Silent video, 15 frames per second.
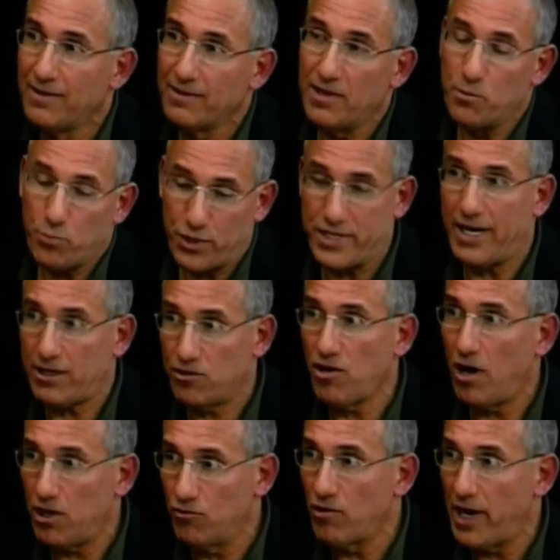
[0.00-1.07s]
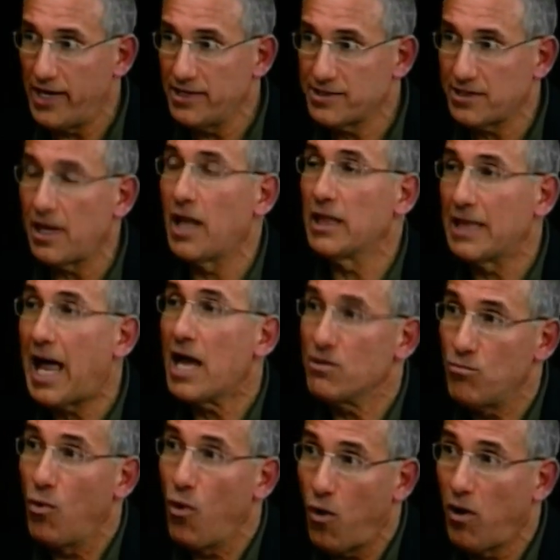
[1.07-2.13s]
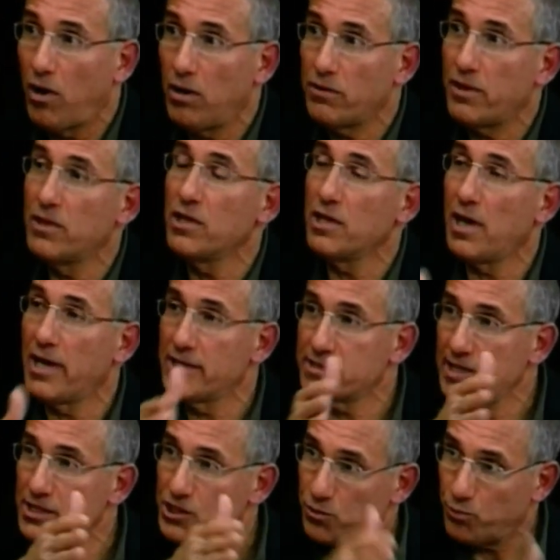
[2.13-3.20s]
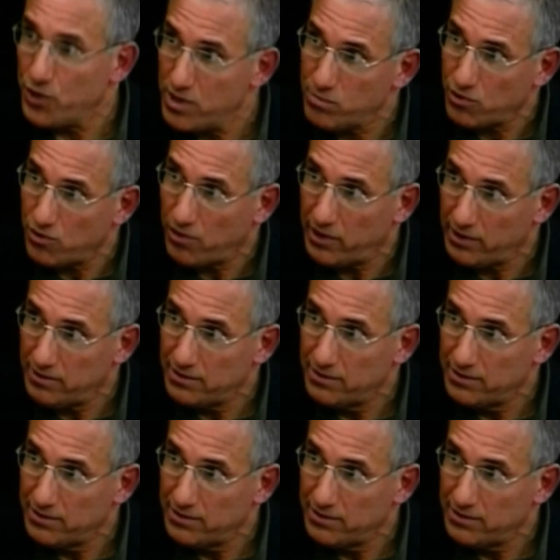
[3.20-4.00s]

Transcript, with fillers: can protect our rights a lot more than the United States Supreme Court